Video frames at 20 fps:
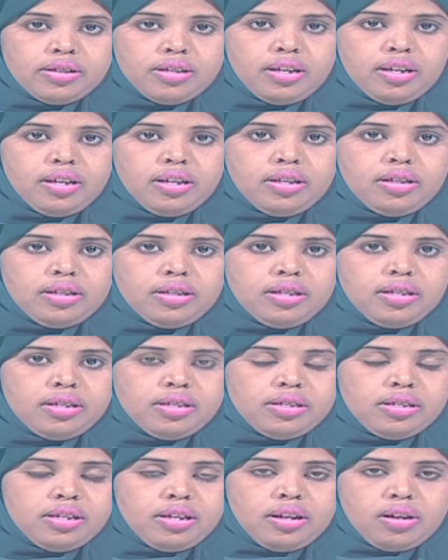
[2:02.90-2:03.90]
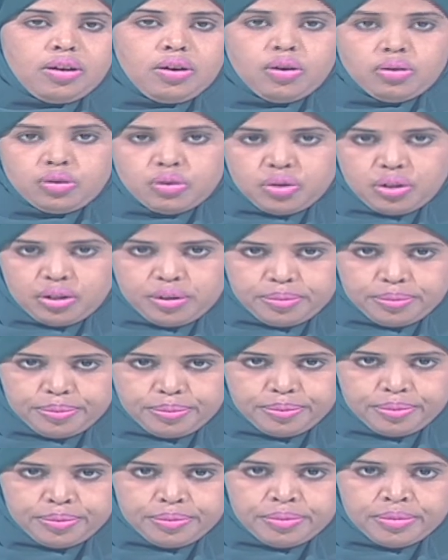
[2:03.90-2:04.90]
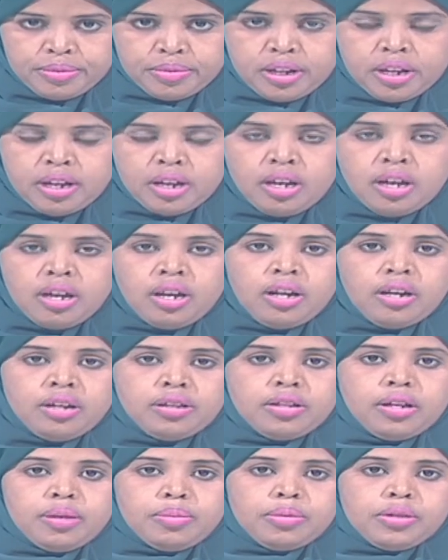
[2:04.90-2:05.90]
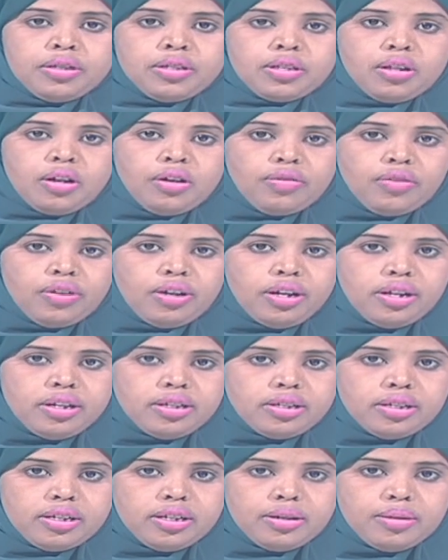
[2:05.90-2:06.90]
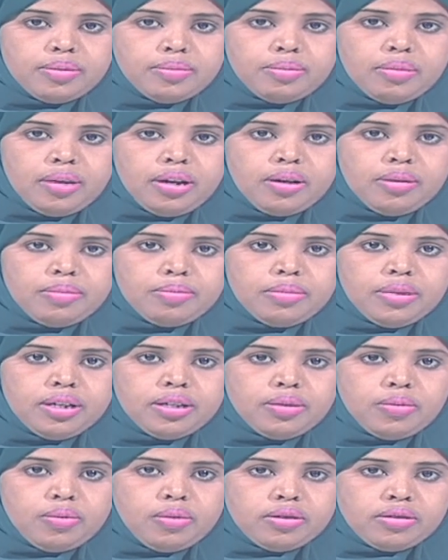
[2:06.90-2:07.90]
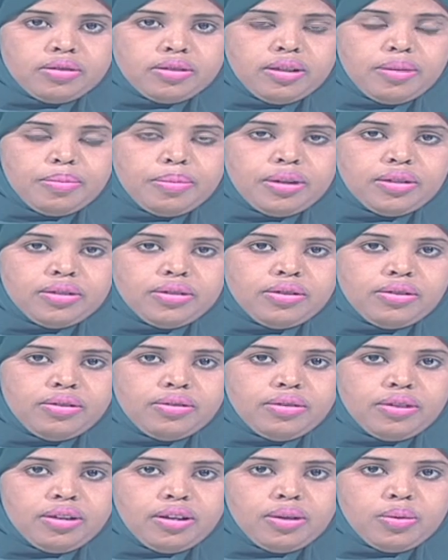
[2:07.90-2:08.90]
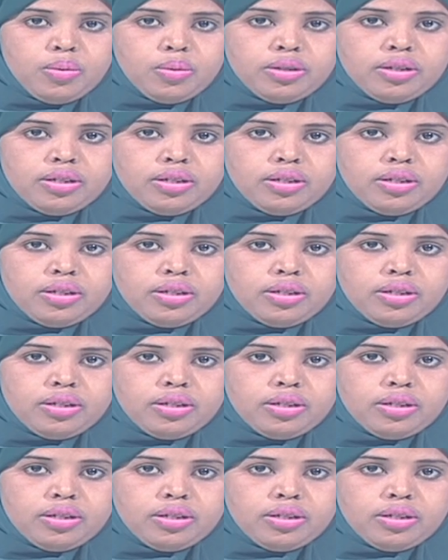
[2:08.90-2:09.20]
in this country. The Minister of Health, Mohamed Warsam Diriye, with